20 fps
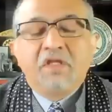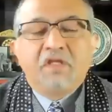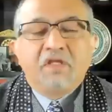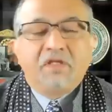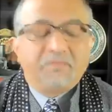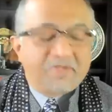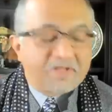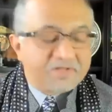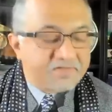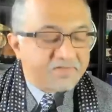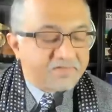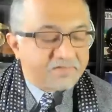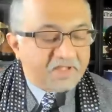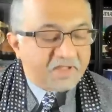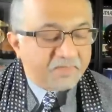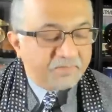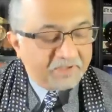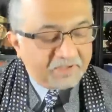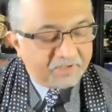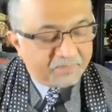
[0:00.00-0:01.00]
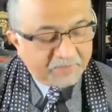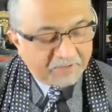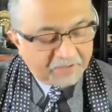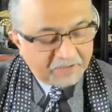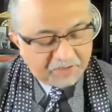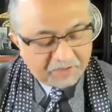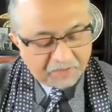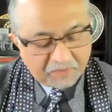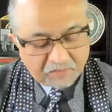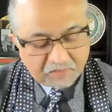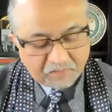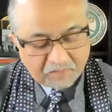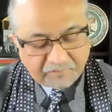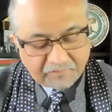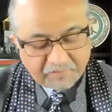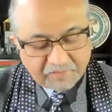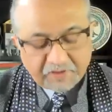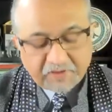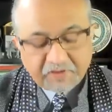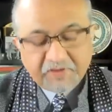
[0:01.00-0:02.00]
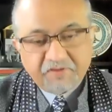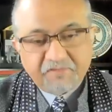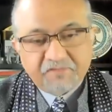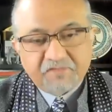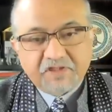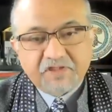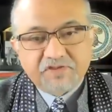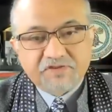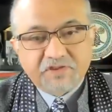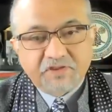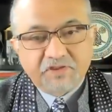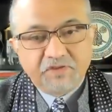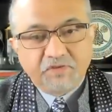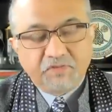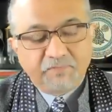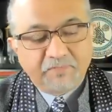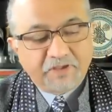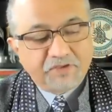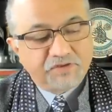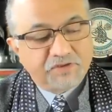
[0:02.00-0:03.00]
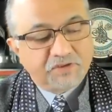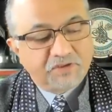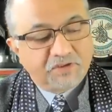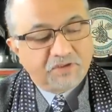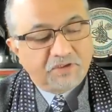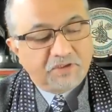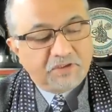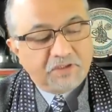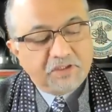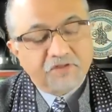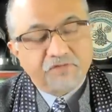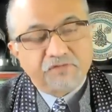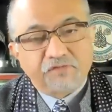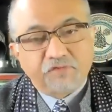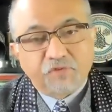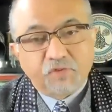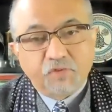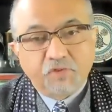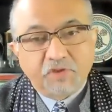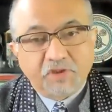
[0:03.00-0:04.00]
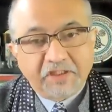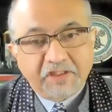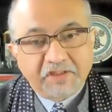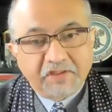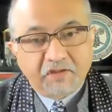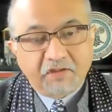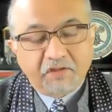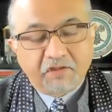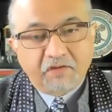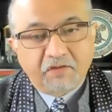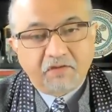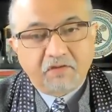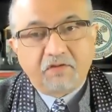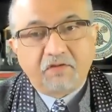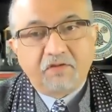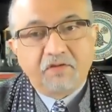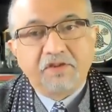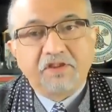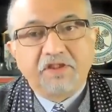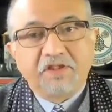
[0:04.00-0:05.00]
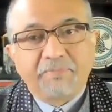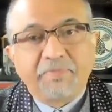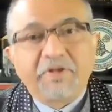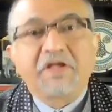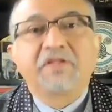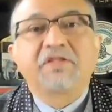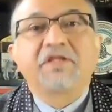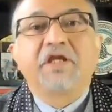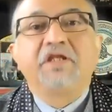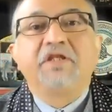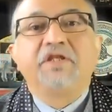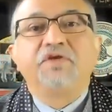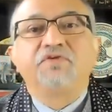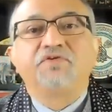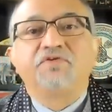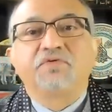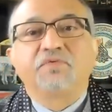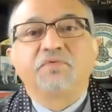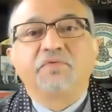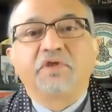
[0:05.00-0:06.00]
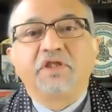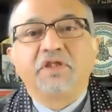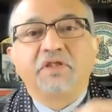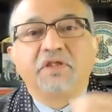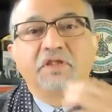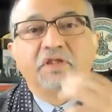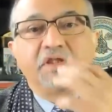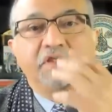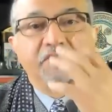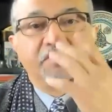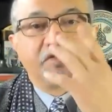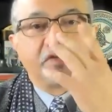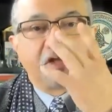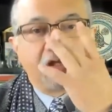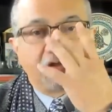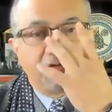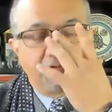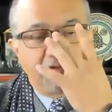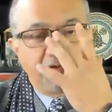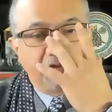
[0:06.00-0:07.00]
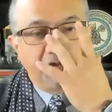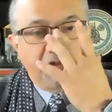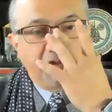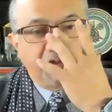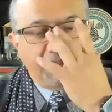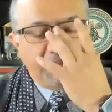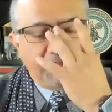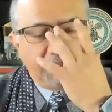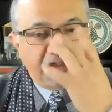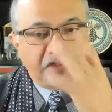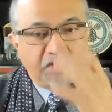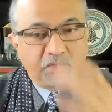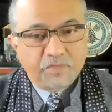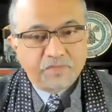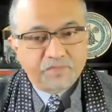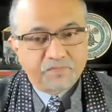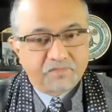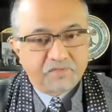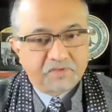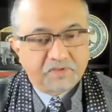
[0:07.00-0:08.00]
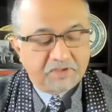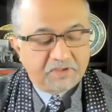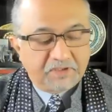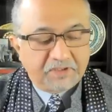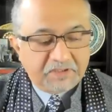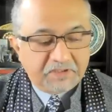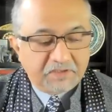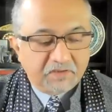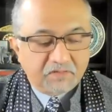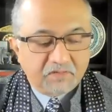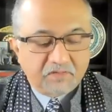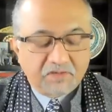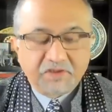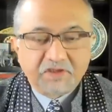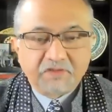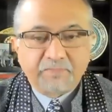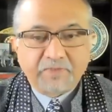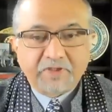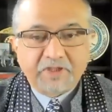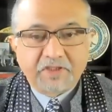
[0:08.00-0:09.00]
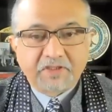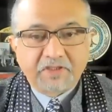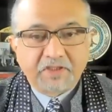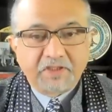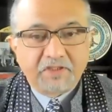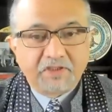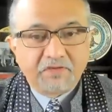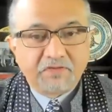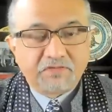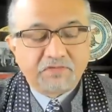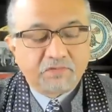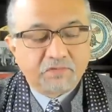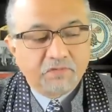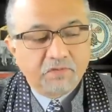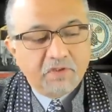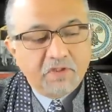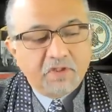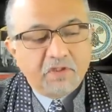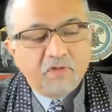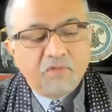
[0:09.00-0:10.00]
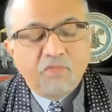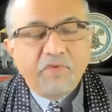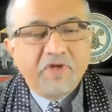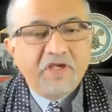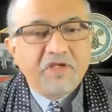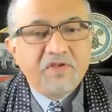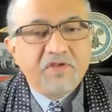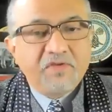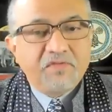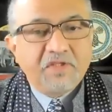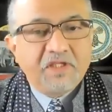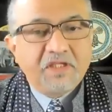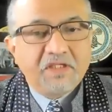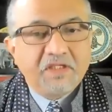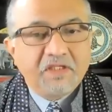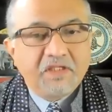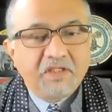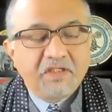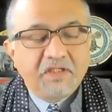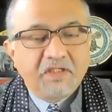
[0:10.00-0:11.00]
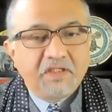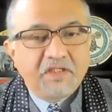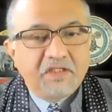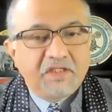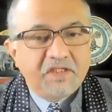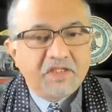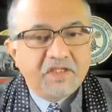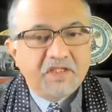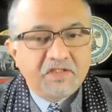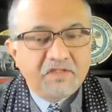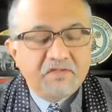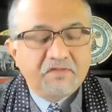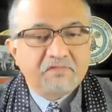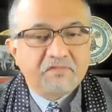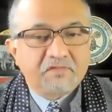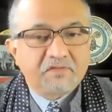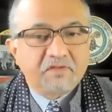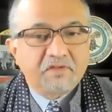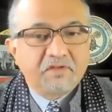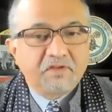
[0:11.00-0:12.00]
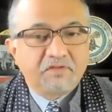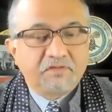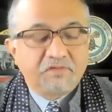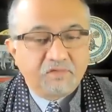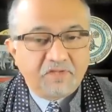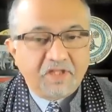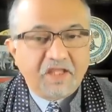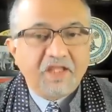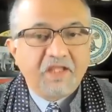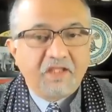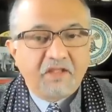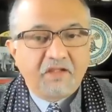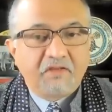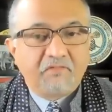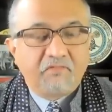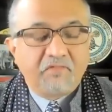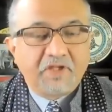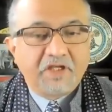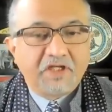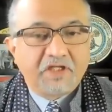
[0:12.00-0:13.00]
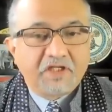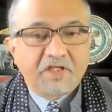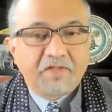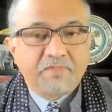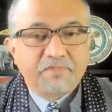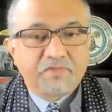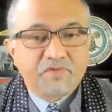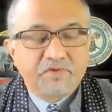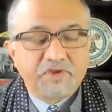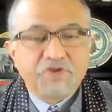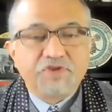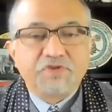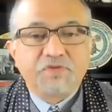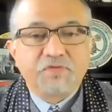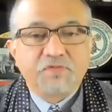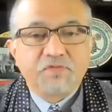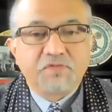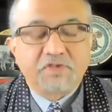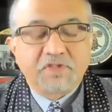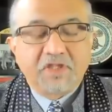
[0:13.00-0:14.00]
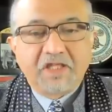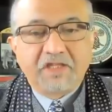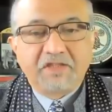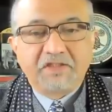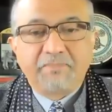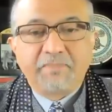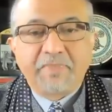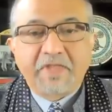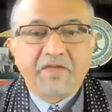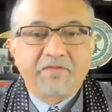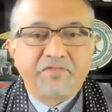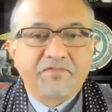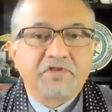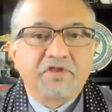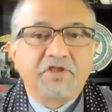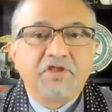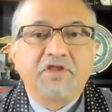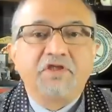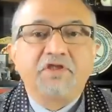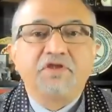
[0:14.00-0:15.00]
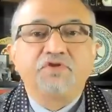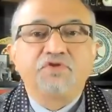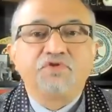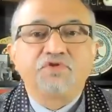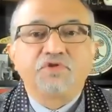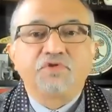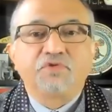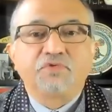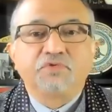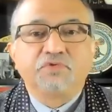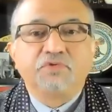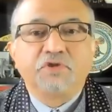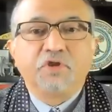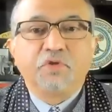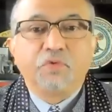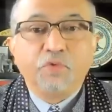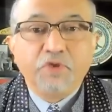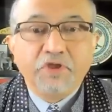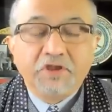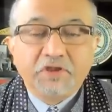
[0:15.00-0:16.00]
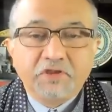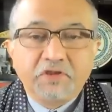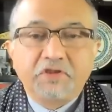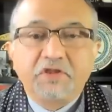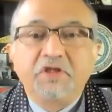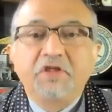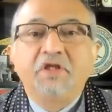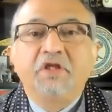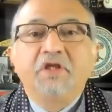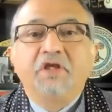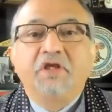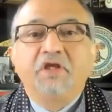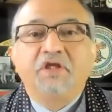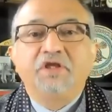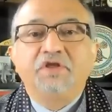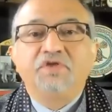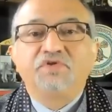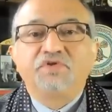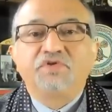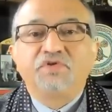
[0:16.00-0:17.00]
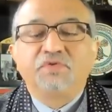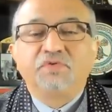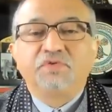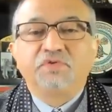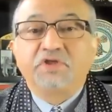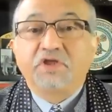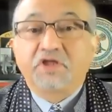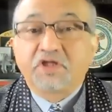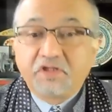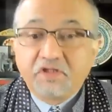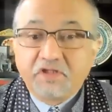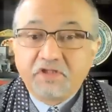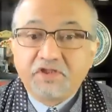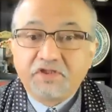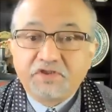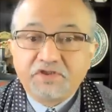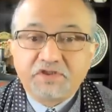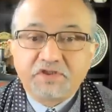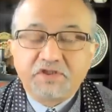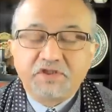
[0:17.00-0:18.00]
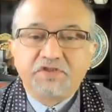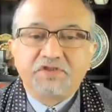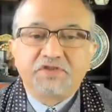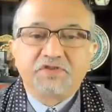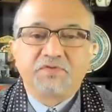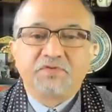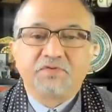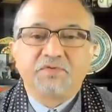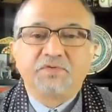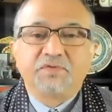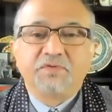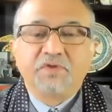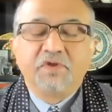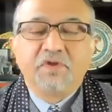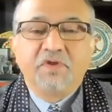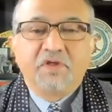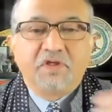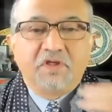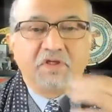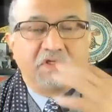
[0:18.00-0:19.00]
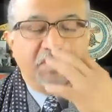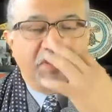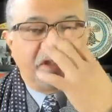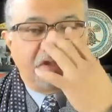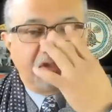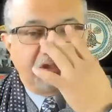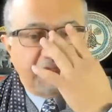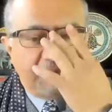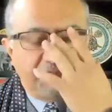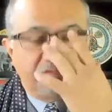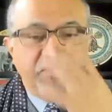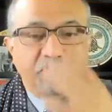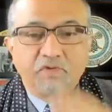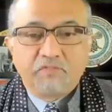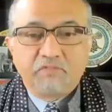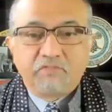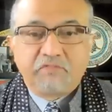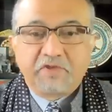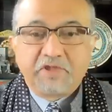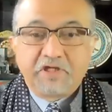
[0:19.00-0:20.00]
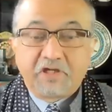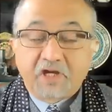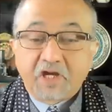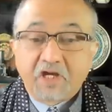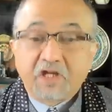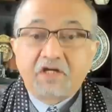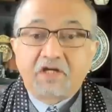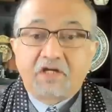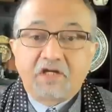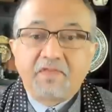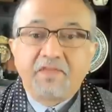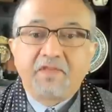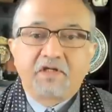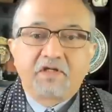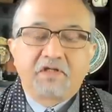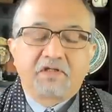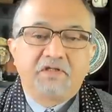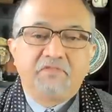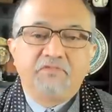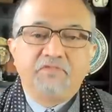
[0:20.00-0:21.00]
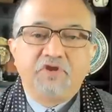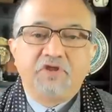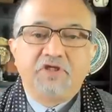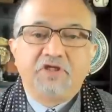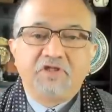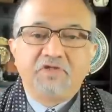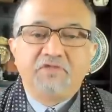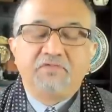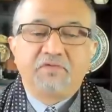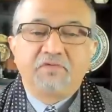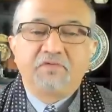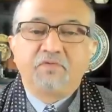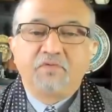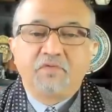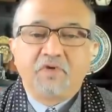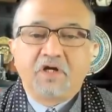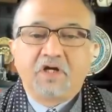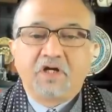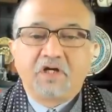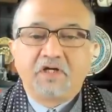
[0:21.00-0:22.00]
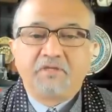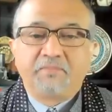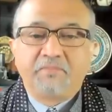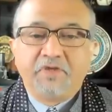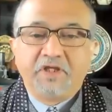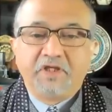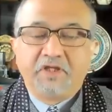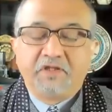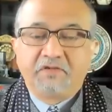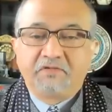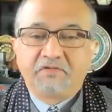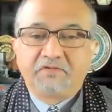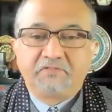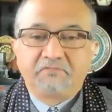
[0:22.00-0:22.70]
Ambassador Saab, in the beginning of our discussion, you mentioned India's role on the apartheid issue and as to how India was a leader on the apartheid issue. Where do you think India is today when it comes to issues like the Palestinian issue, the Uyghur issue, the Kurdish issue? And so there are other communities who are being